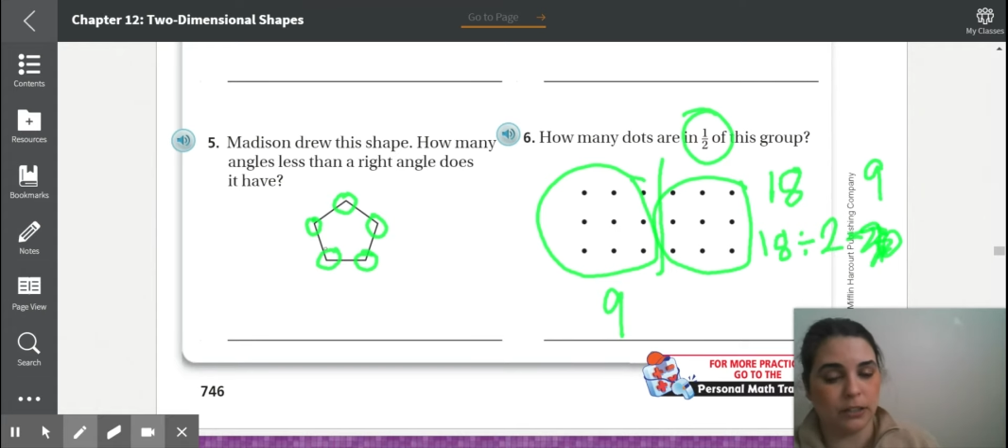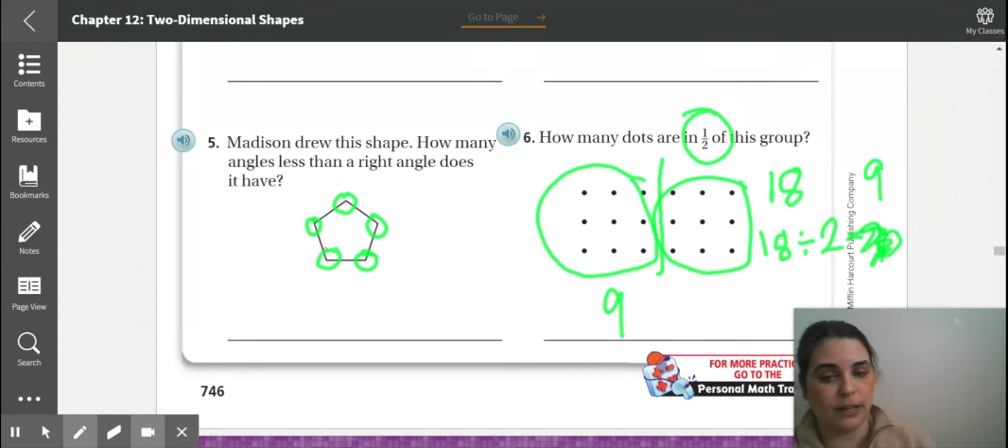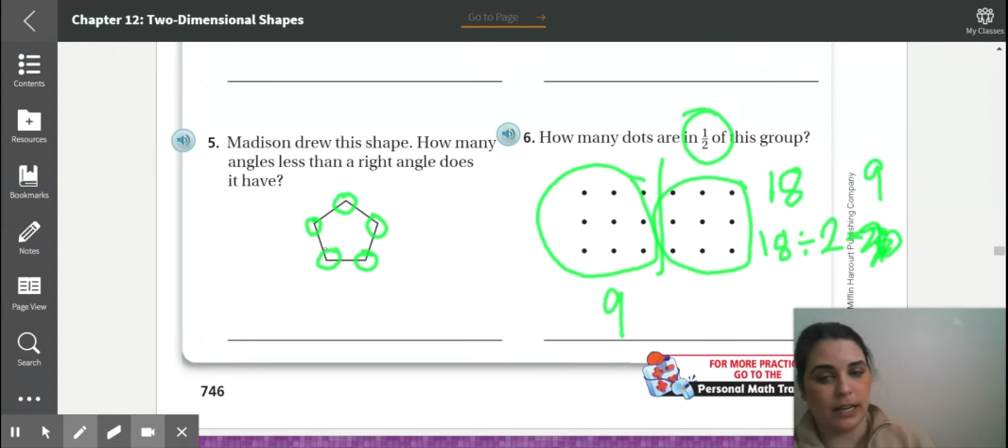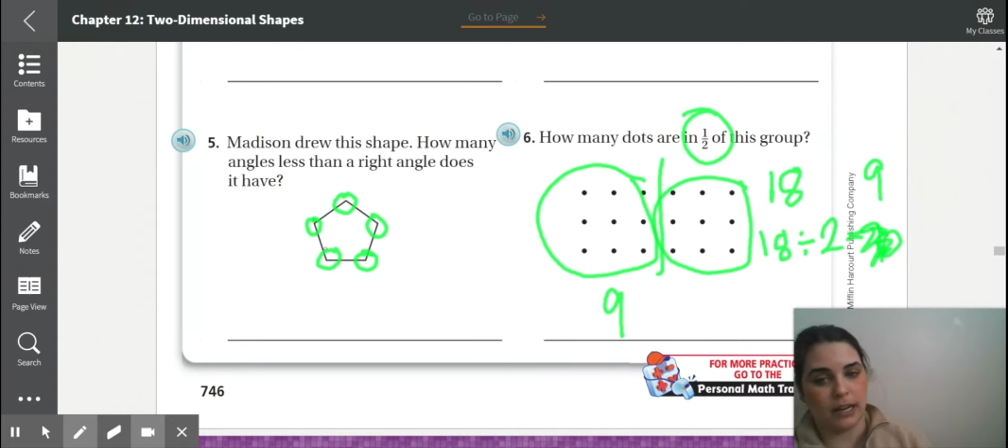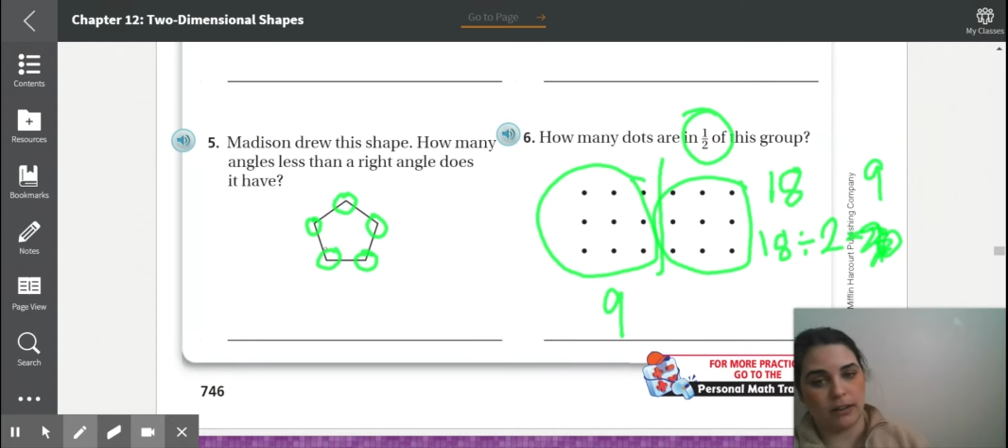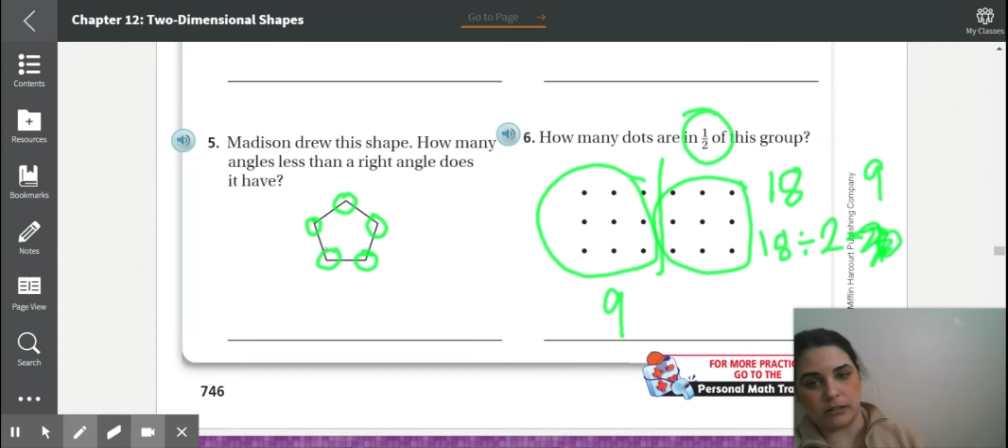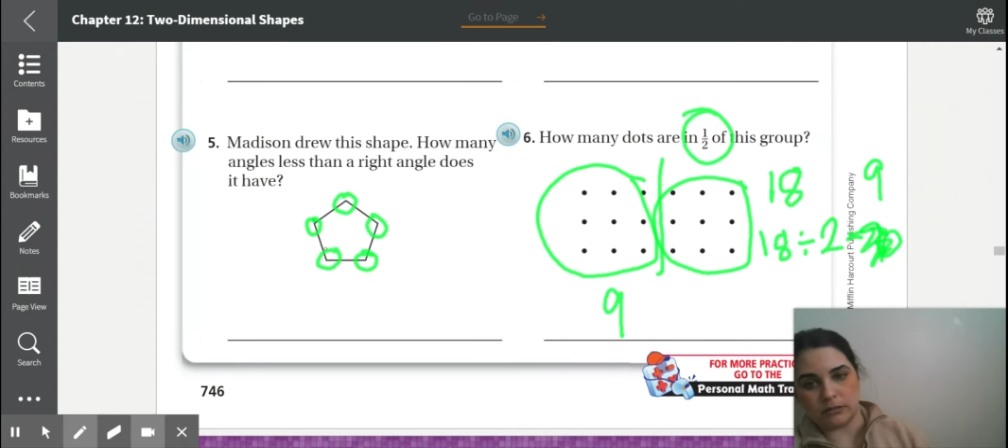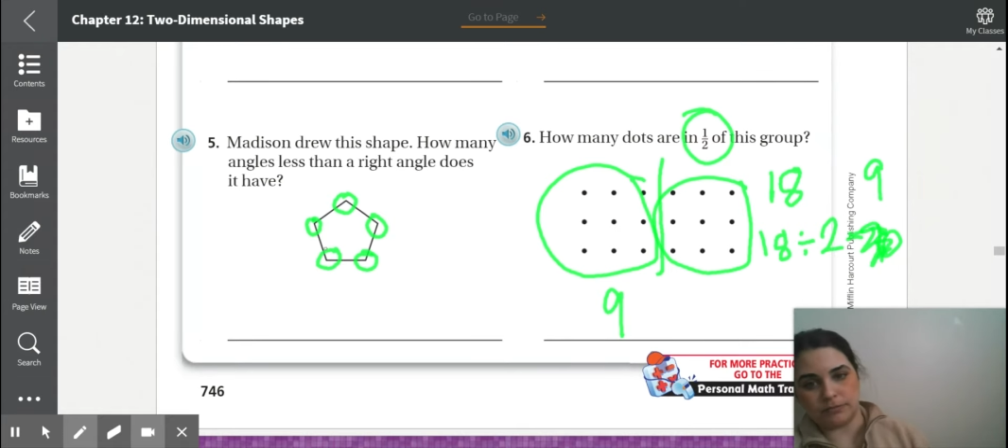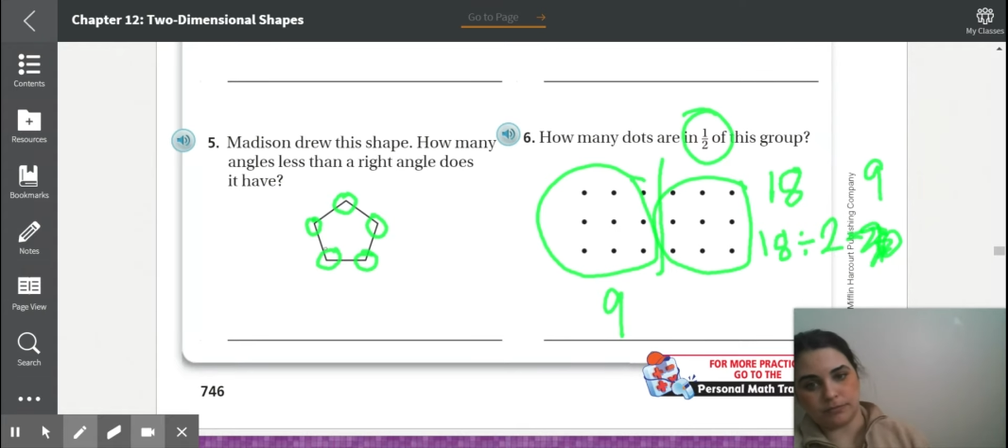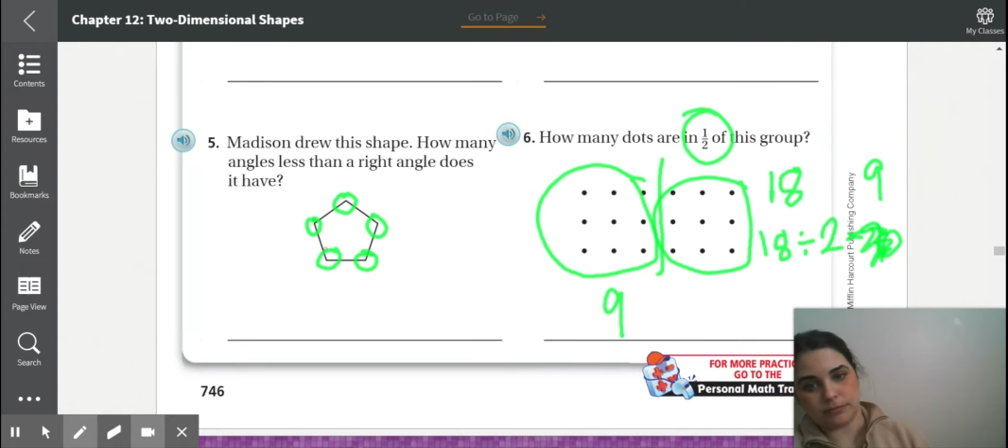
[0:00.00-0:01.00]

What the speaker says: a right angle?